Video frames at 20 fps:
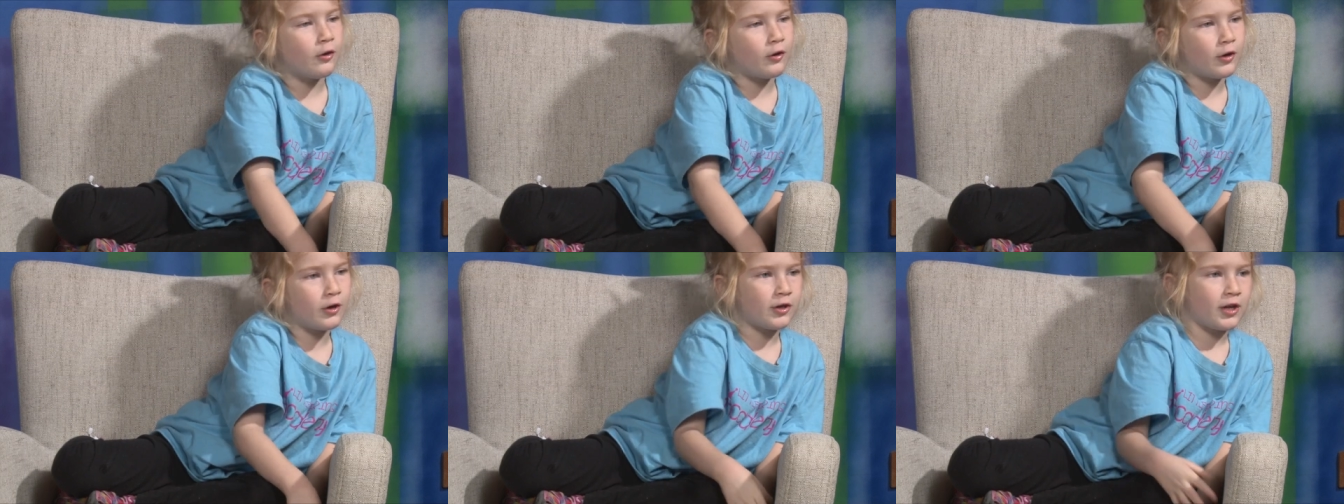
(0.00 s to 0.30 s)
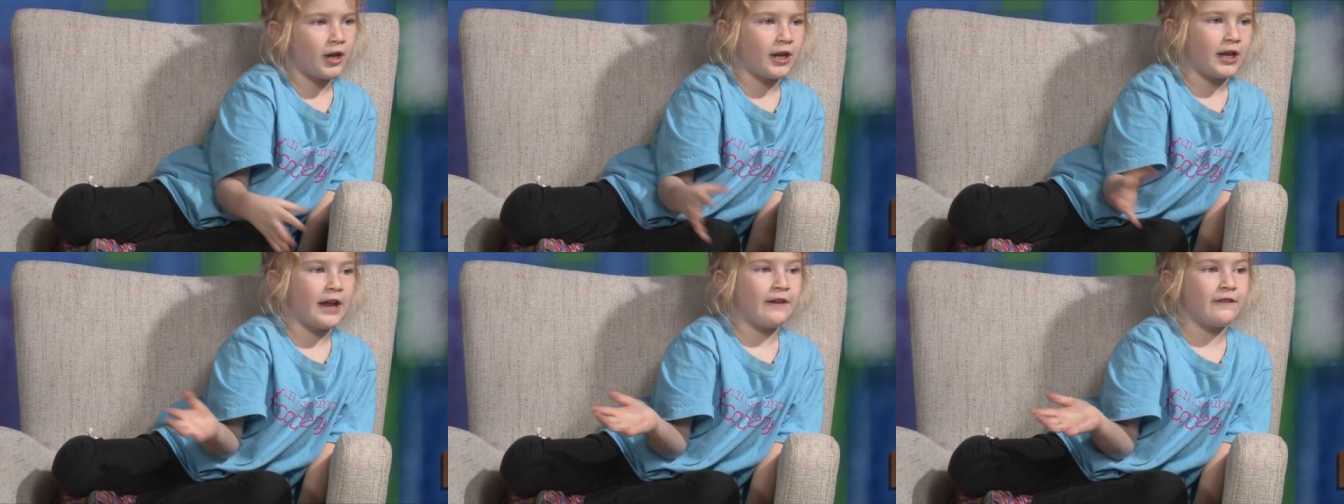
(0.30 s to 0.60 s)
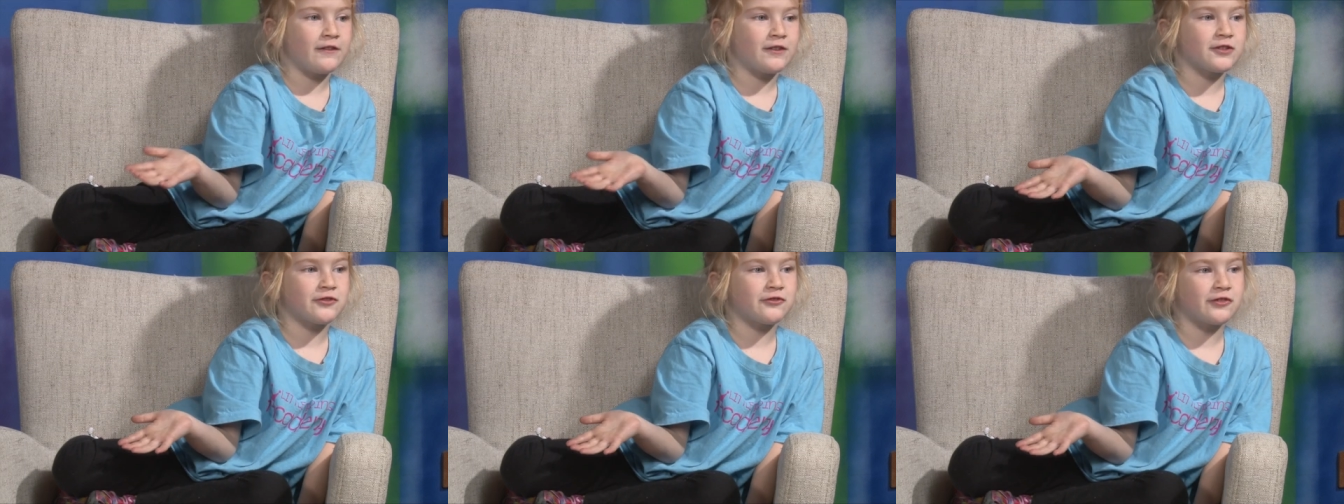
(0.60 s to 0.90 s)
Or not
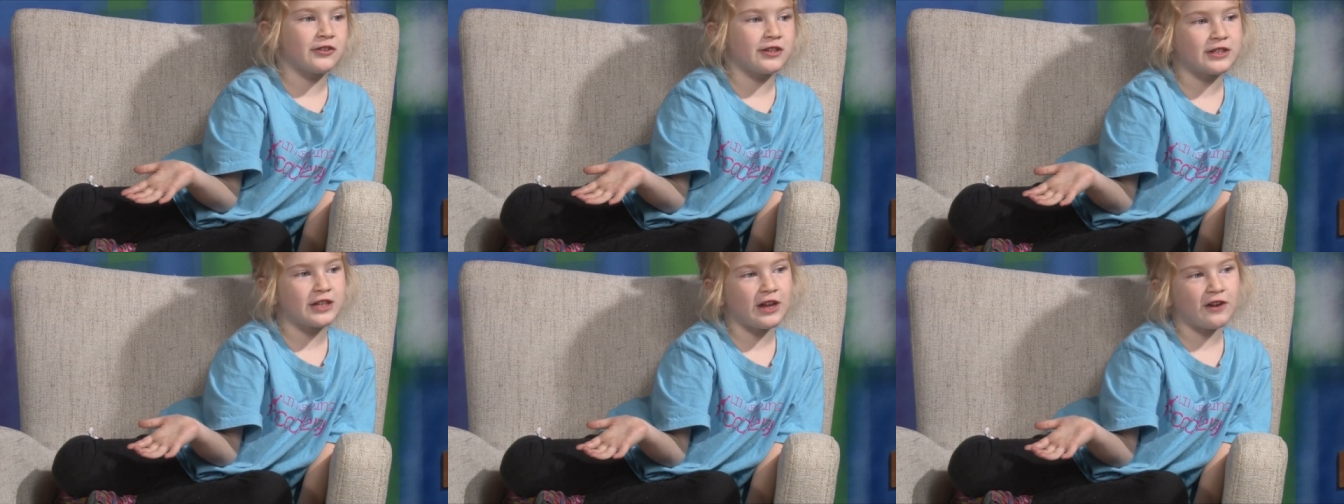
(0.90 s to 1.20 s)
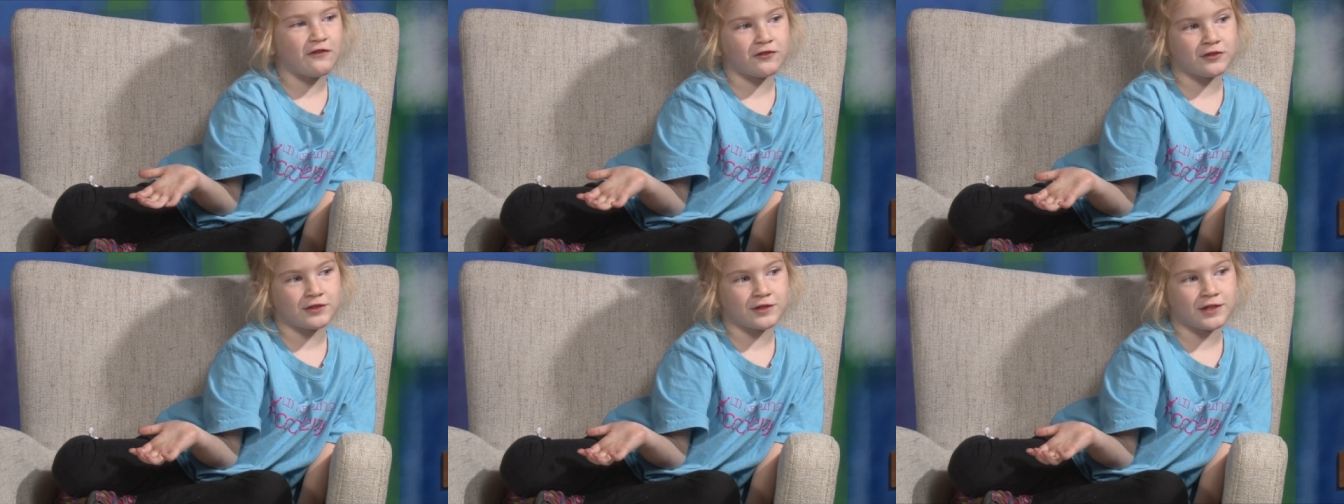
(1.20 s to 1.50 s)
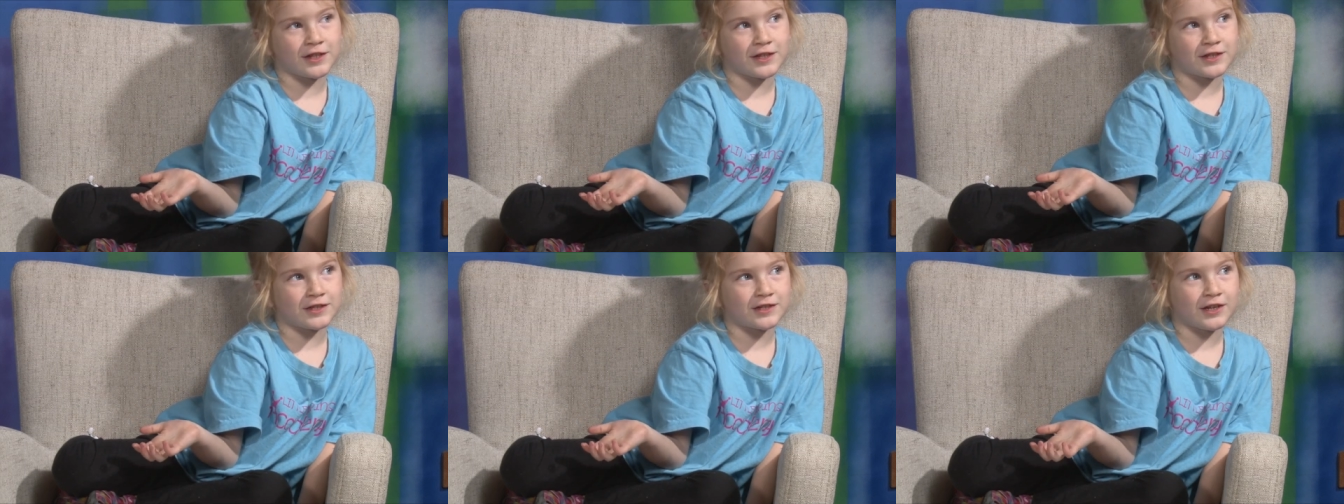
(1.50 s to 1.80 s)
having screen time for
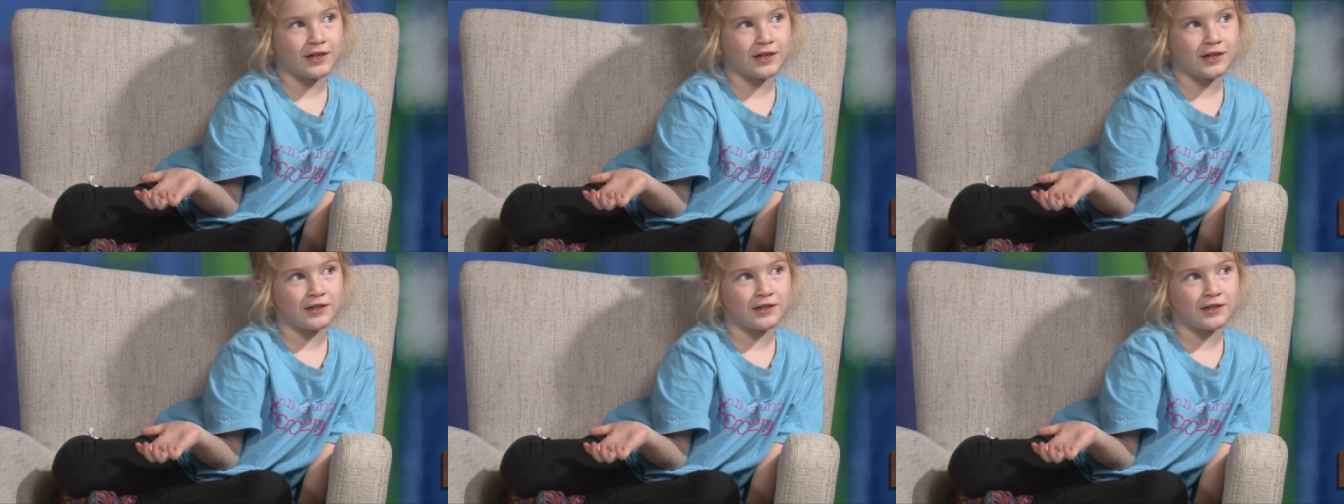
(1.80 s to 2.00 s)
six days.